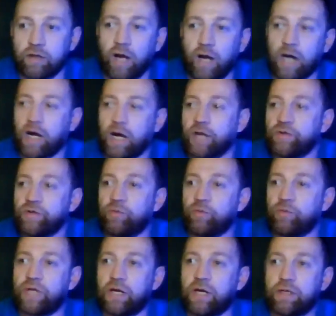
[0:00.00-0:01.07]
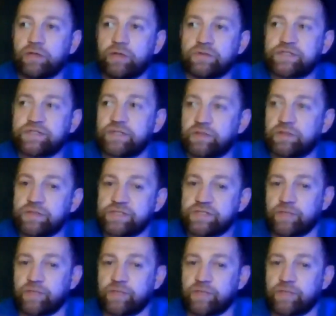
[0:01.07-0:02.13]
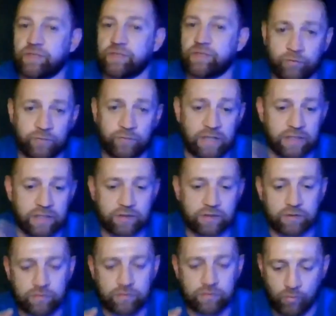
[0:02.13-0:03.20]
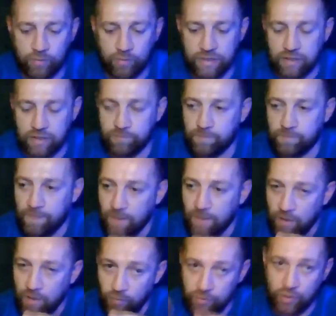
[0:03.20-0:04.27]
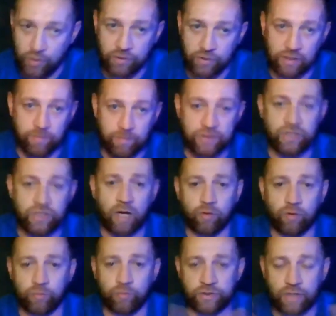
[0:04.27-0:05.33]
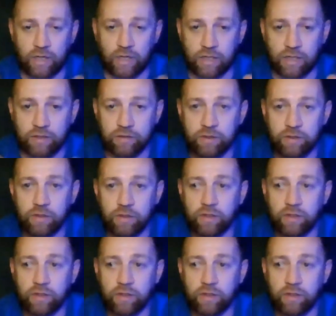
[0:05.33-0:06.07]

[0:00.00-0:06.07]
I don't want to, because sometimes I got feeling we going a bit down with our